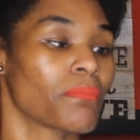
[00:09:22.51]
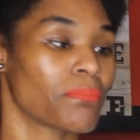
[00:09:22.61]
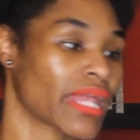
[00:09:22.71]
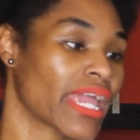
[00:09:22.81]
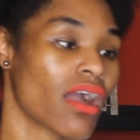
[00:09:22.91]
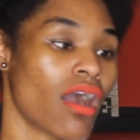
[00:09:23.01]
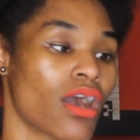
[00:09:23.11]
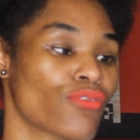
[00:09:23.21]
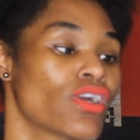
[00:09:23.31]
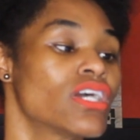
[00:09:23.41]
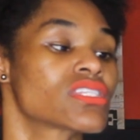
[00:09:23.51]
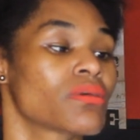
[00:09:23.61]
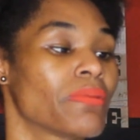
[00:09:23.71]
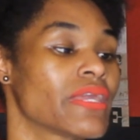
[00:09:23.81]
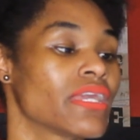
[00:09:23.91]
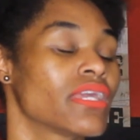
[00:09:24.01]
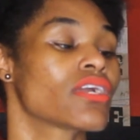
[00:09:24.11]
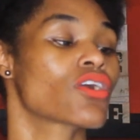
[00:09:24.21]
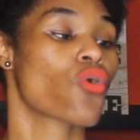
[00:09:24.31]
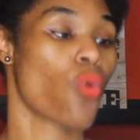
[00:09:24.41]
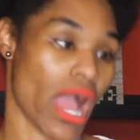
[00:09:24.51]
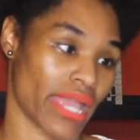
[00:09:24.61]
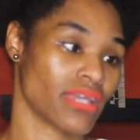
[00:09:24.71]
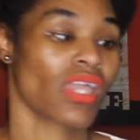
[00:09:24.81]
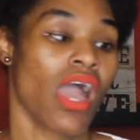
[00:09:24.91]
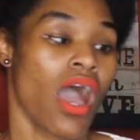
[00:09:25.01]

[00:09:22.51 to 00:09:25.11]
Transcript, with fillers: blank off to be quiet.